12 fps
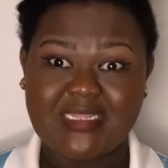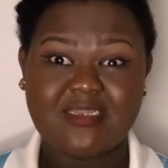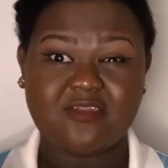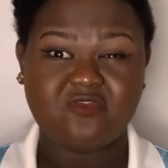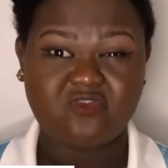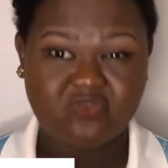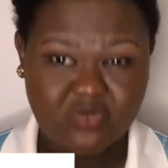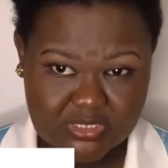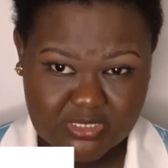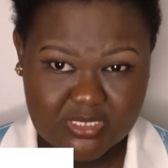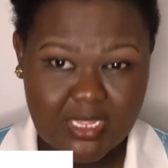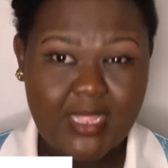and the
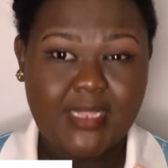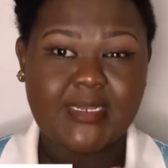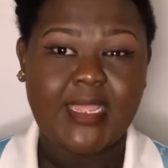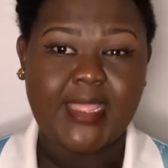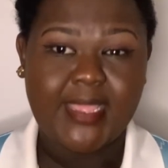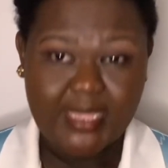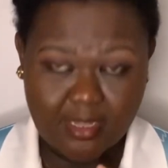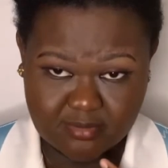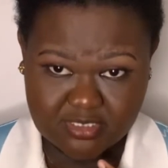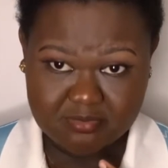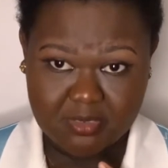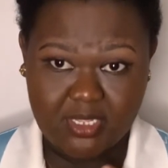tricks that
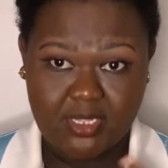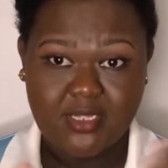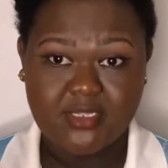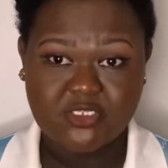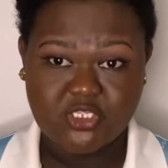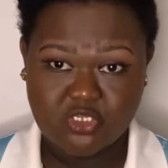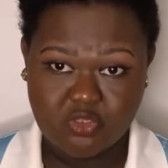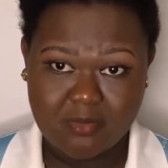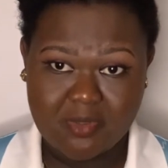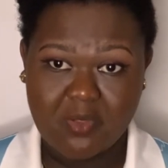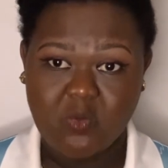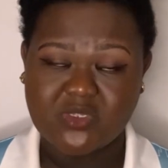helped me to do
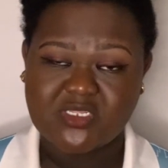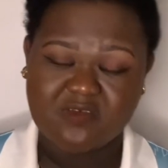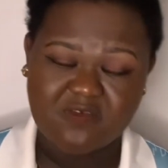my water